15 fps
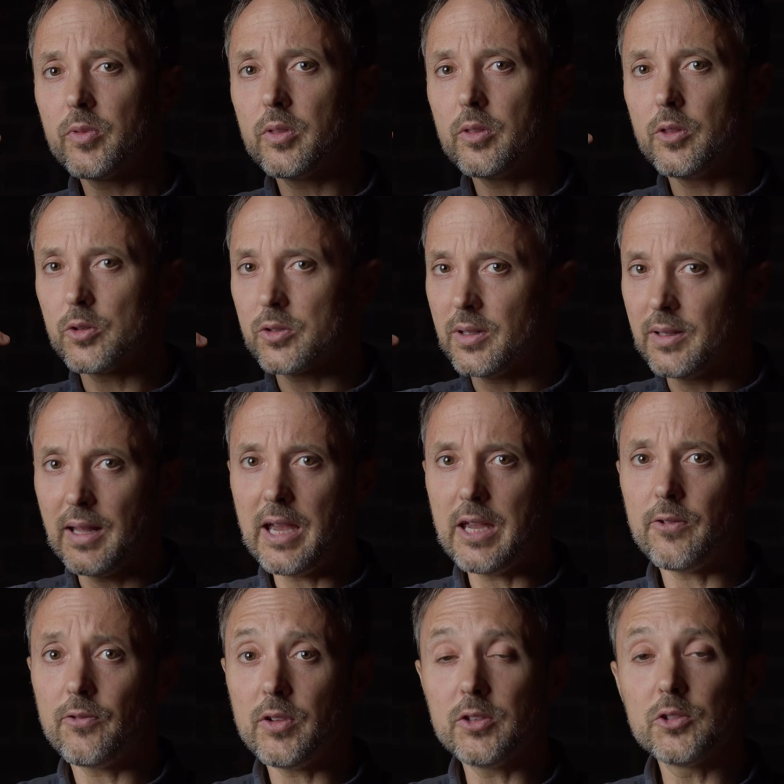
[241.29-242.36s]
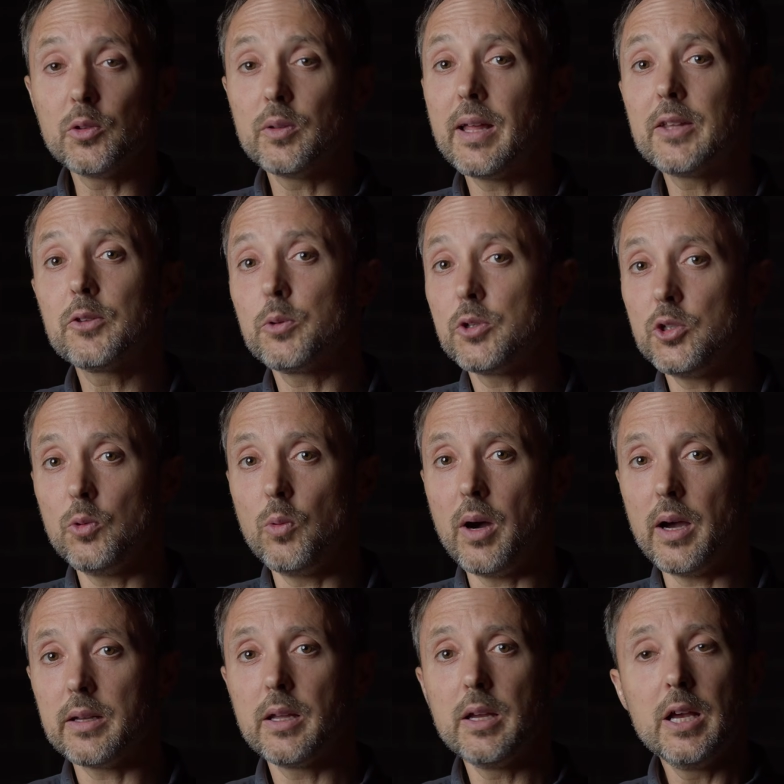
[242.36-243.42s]
there's life, and so that's what you
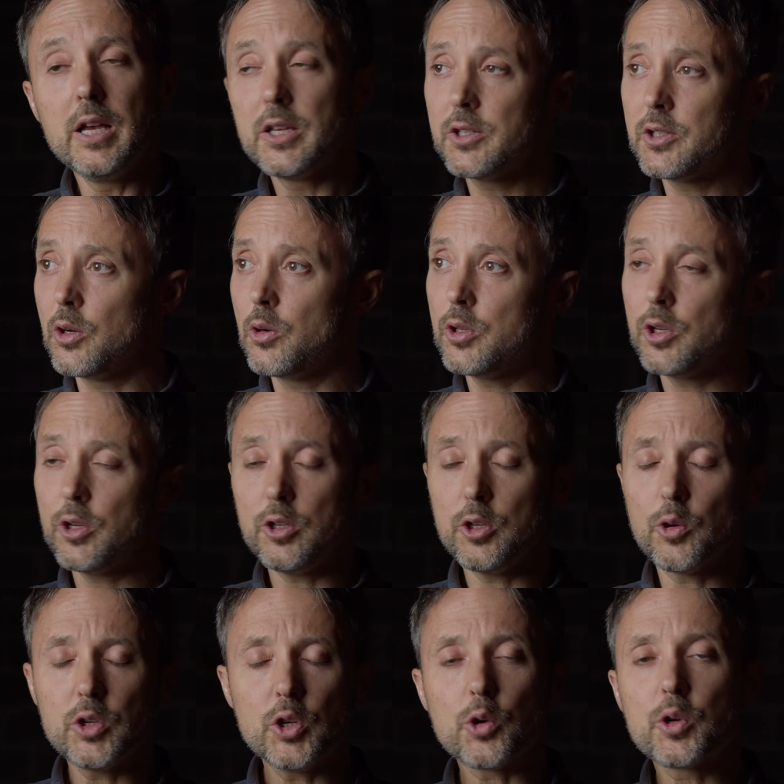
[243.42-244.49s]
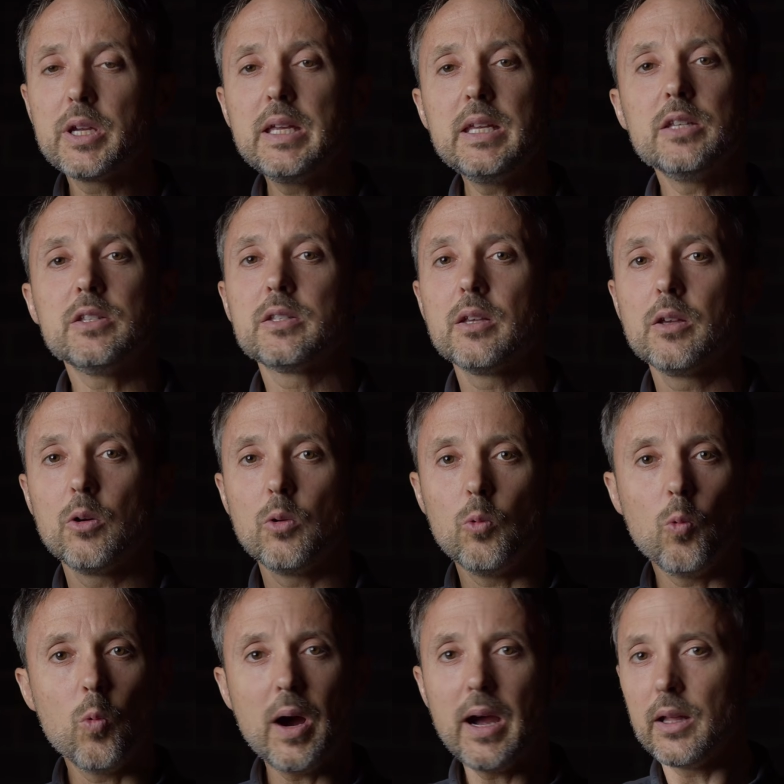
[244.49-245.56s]
want. So your key is
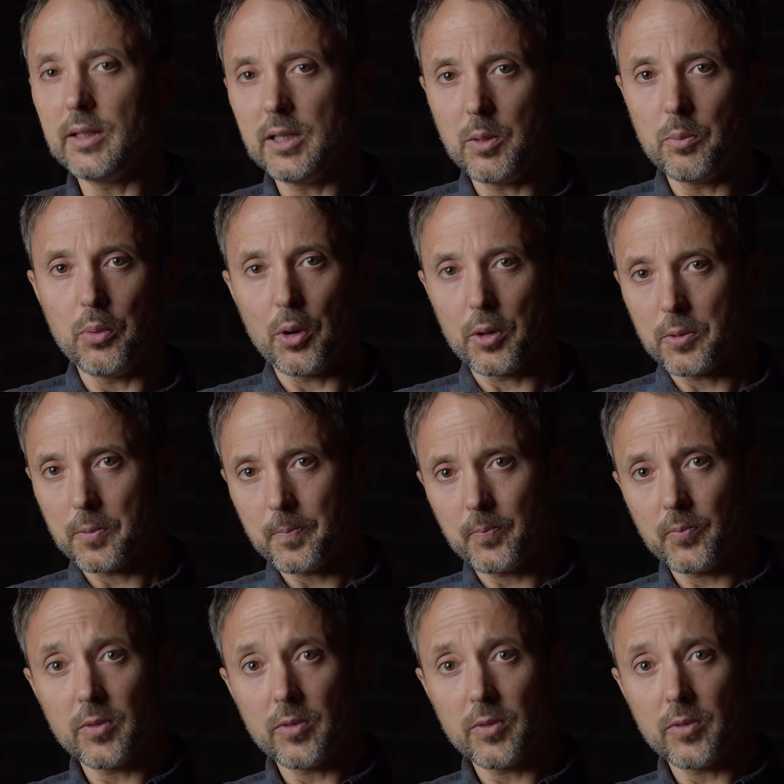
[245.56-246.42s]
wildly important.